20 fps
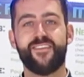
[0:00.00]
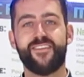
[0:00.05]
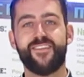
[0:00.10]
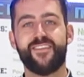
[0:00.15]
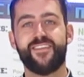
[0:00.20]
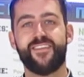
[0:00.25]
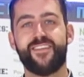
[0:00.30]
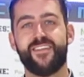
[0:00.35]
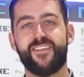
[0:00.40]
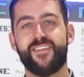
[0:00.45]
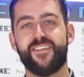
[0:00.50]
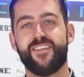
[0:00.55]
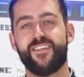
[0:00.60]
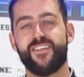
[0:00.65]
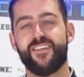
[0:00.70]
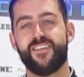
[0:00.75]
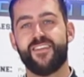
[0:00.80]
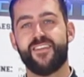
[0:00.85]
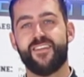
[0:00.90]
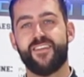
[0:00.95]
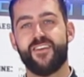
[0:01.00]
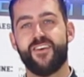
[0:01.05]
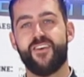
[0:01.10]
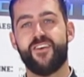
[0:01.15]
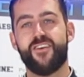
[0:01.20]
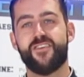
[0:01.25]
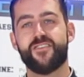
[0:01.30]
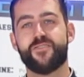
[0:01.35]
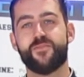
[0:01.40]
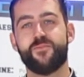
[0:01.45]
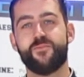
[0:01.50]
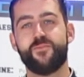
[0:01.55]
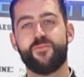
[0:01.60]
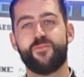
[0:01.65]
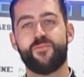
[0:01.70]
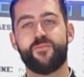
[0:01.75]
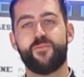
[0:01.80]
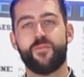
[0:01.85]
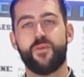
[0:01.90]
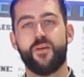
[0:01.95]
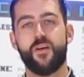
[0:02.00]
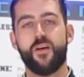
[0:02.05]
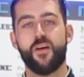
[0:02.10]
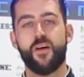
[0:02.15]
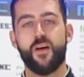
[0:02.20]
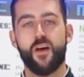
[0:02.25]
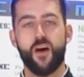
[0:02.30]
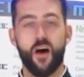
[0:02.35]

Everything's going good. Awesome. Where are you from, bro?